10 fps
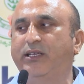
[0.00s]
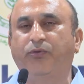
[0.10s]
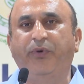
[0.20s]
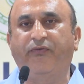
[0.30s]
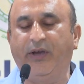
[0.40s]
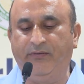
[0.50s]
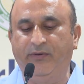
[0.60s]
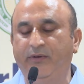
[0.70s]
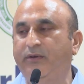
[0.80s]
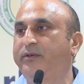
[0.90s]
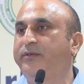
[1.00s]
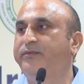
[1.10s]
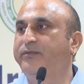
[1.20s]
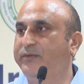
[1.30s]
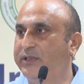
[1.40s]
SOP-5.
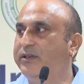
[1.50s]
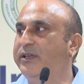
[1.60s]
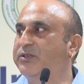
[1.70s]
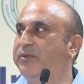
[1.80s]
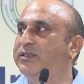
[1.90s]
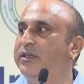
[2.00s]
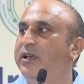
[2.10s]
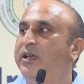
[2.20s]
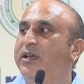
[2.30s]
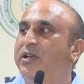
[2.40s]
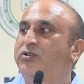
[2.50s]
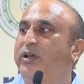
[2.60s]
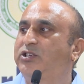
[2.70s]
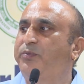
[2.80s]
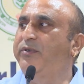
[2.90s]
Next, please. So
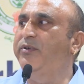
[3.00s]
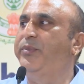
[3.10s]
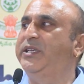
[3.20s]
SOP-1